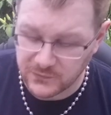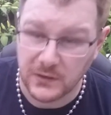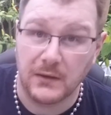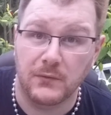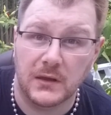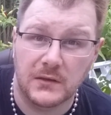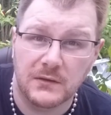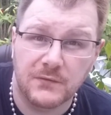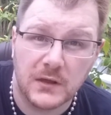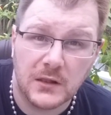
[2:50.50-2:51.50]
So yeah, we can,
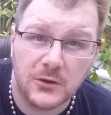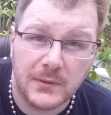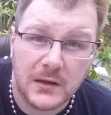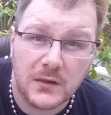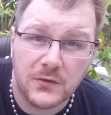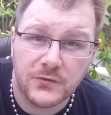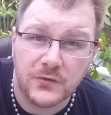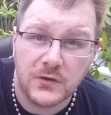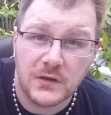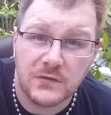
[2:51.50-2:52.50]
if you get a little bit closer,
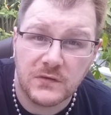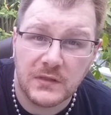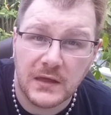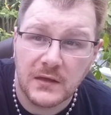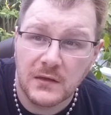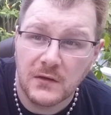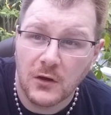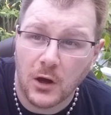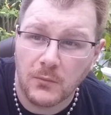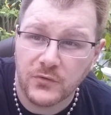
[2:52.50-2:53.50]
you can see they
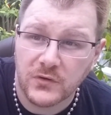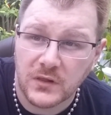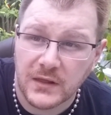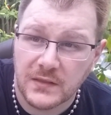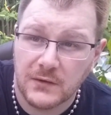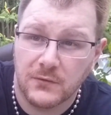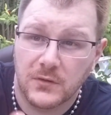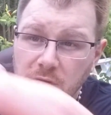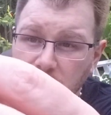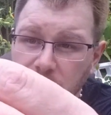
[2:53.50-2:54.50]
almost look like they were
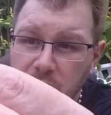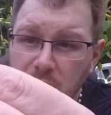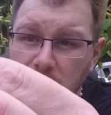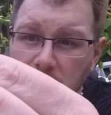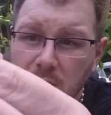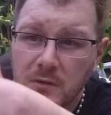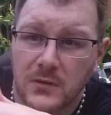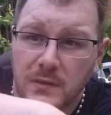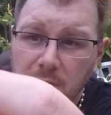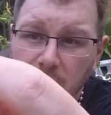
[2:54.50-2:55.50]
a little
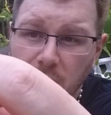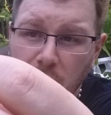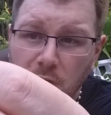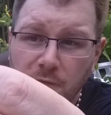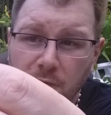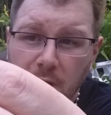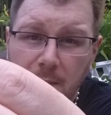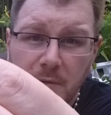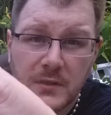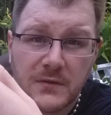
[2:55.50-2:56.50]

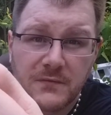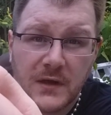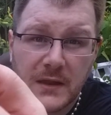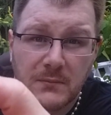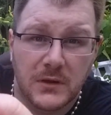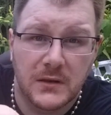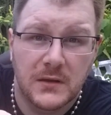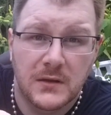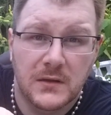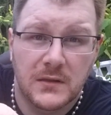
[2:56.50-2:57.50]
overripe on the vine, but
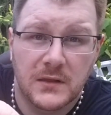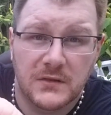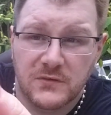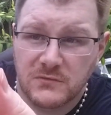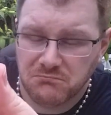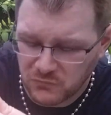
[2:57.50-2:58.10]
that's just